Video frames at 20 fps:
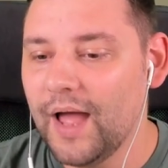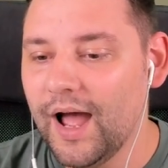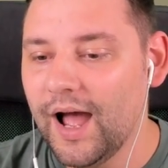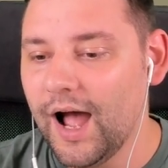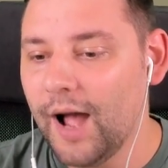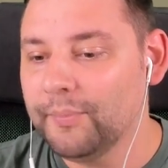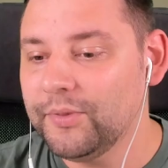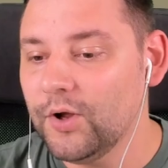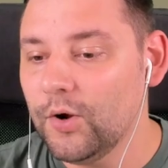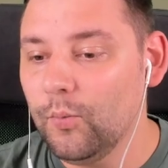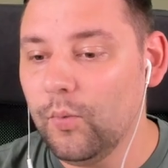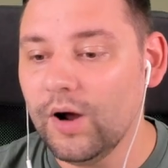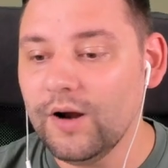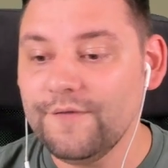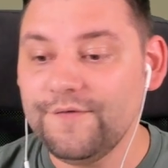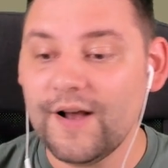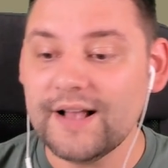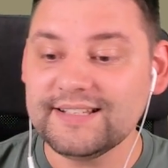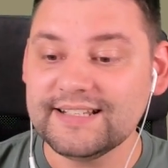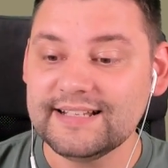Uh, I'm doing
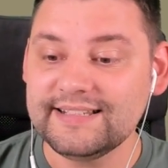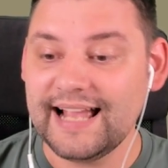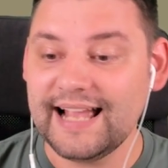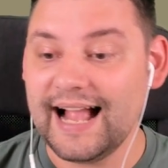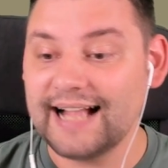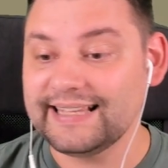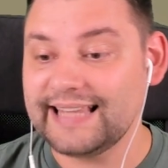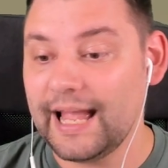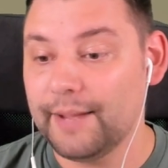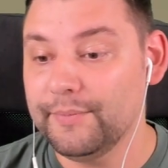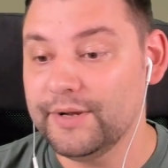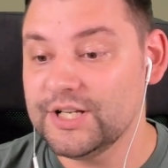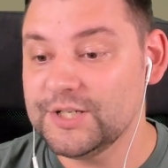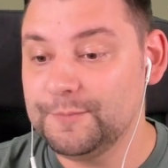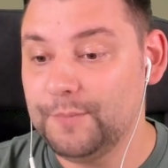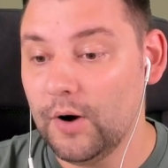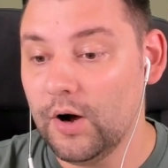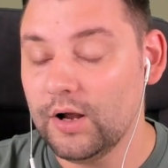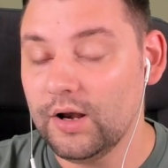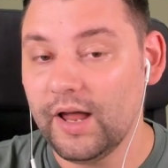1,000 attack
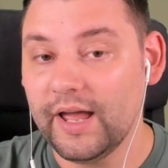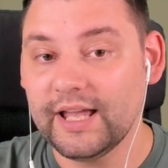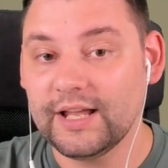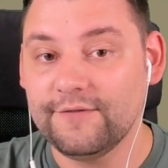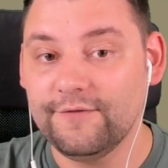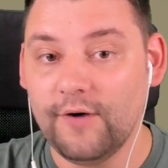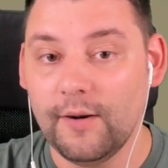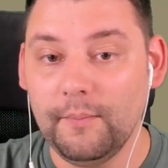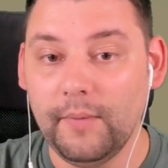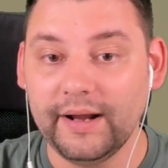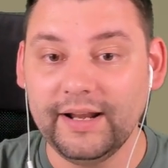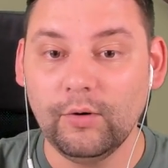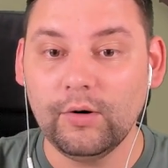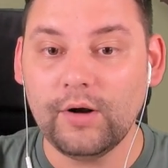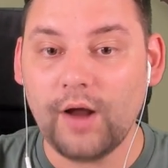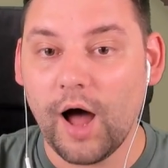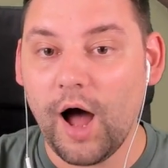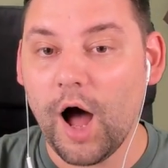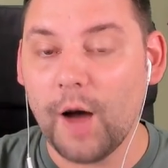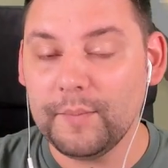damage, but like from my
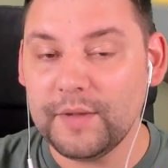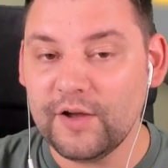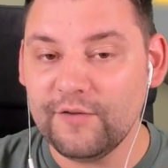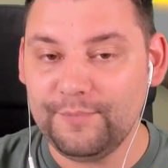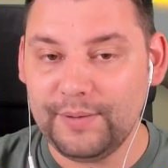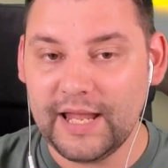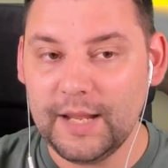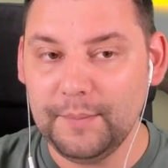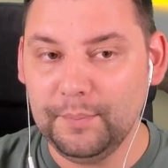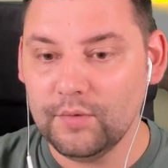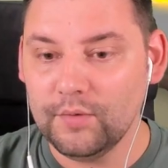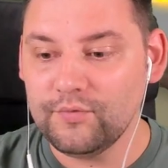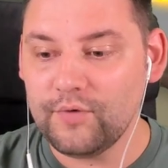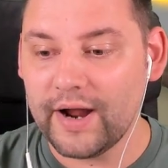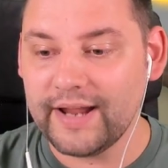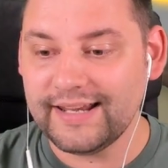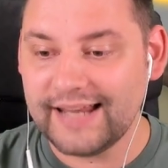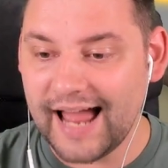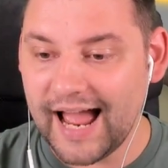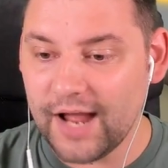little army of people
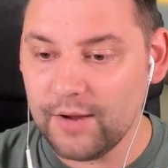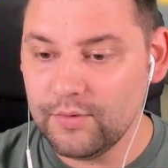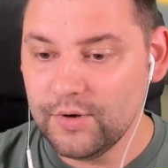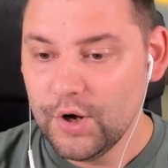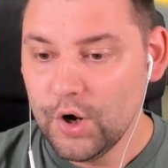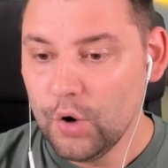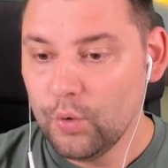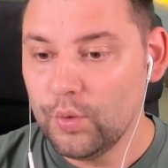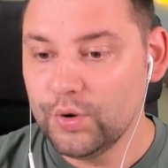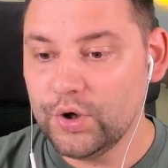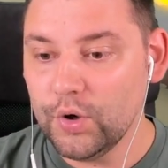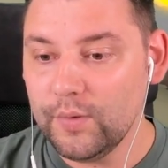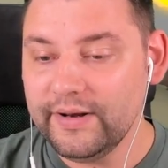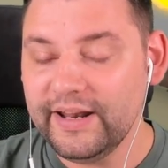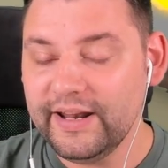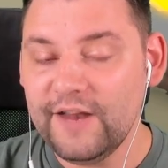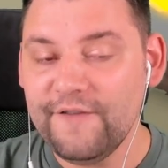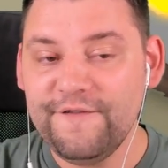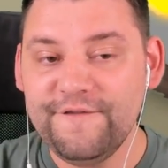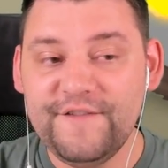right now, we're doing
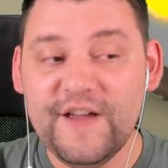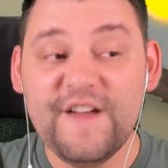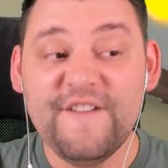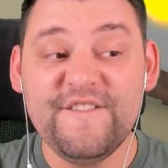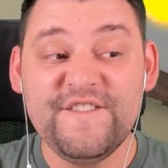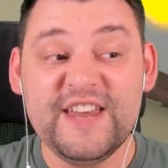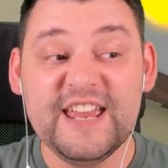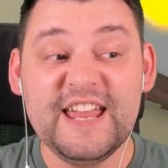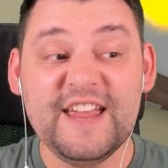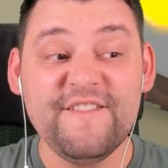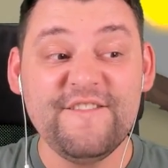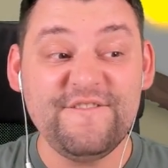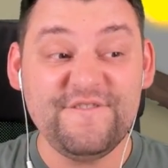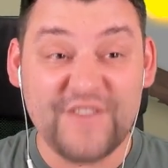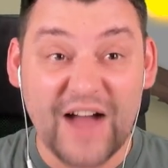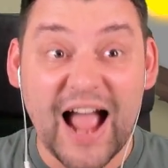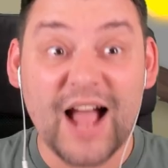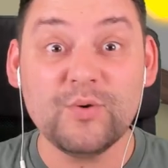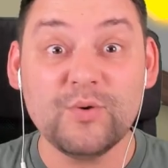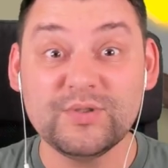nearly
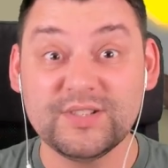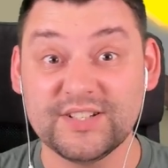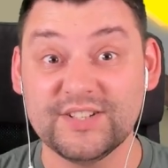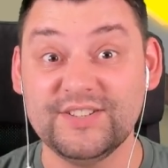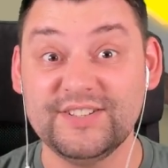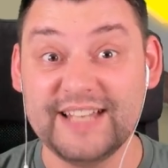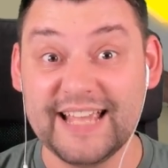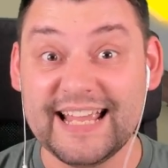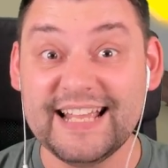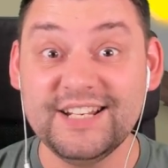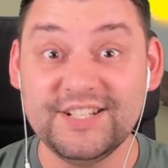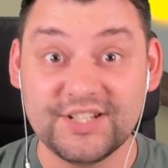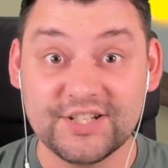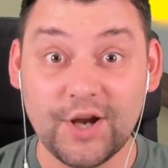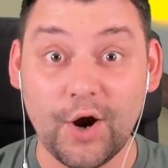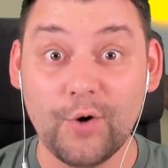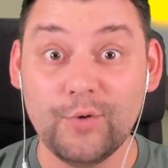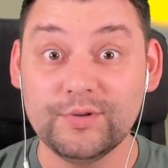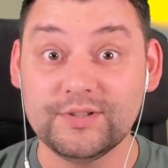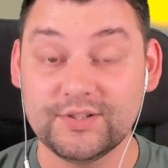50,000 in
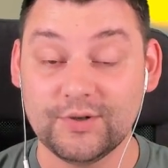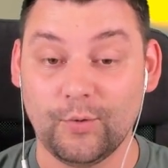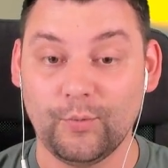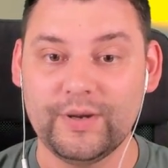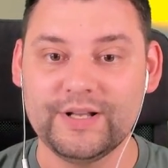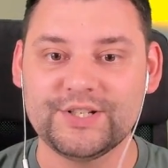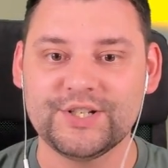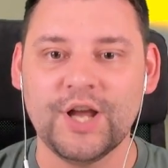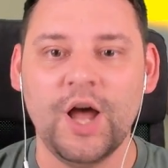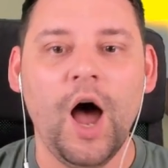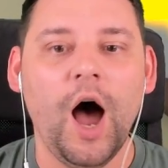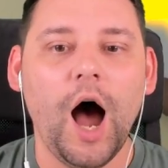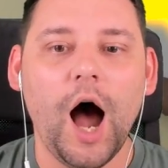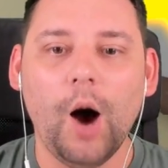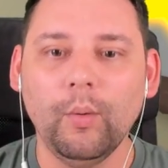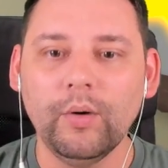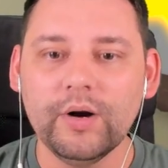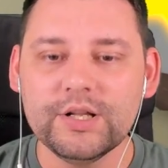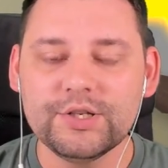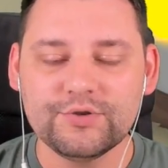total, which
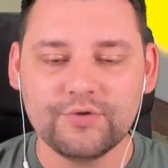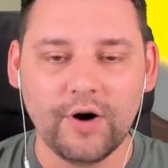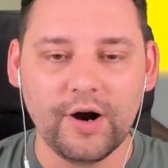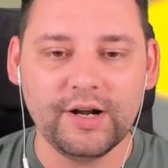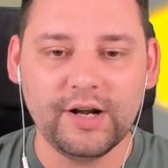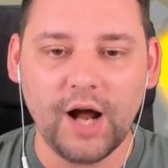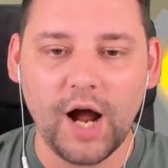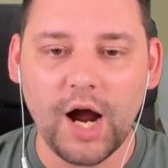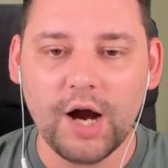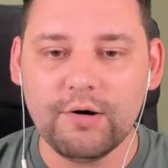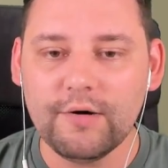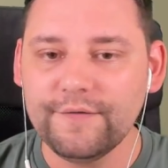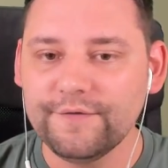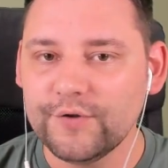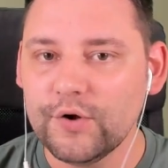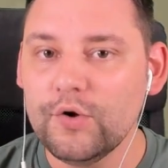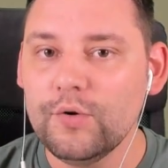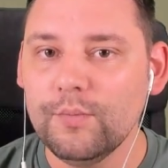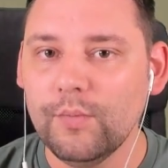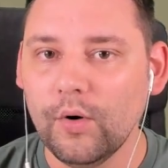I want to try and hire a
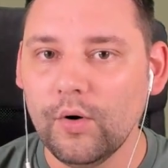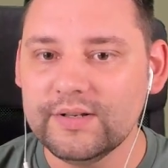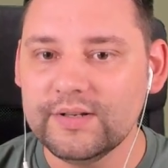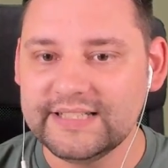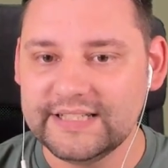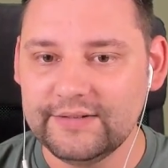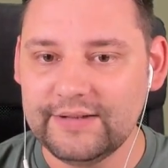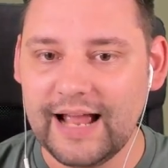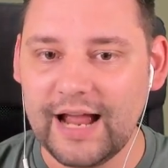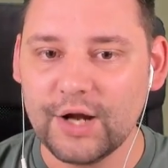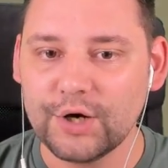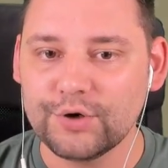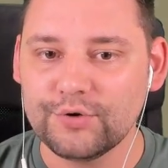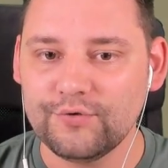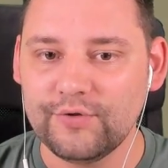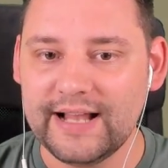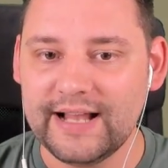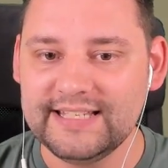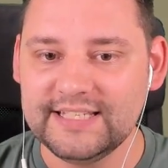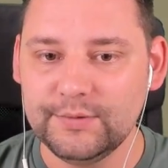few more and see how
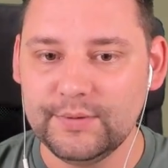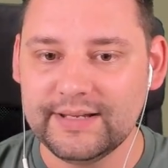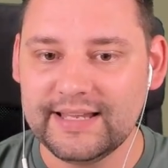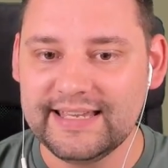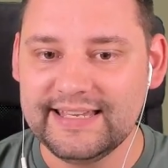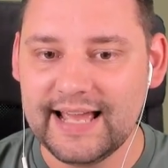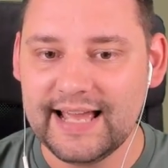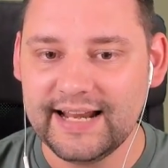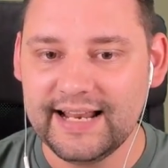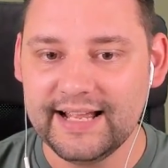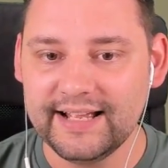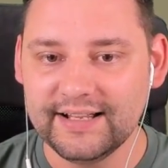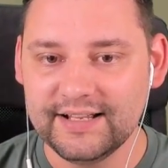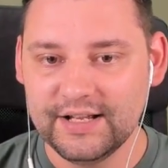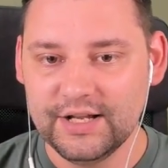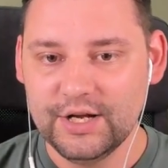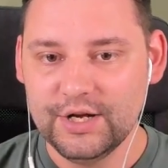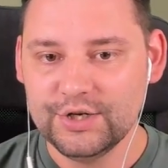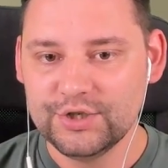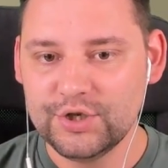crazy we can get it
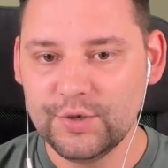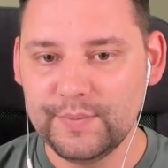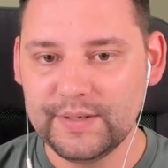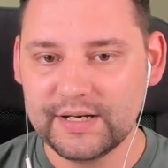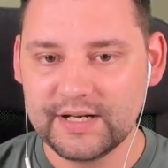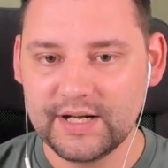to